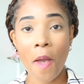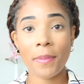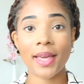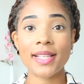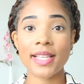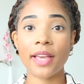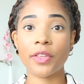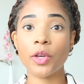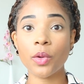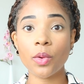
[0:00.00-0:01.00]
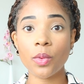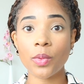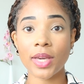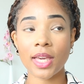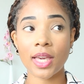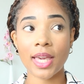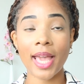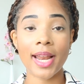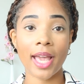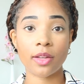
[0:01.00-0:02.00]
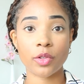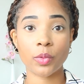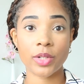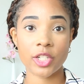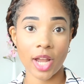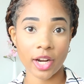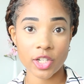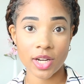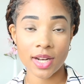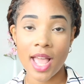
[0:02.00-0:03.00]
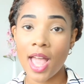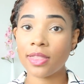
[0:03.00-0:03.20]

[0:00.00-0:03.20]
because if you can't handle rejection,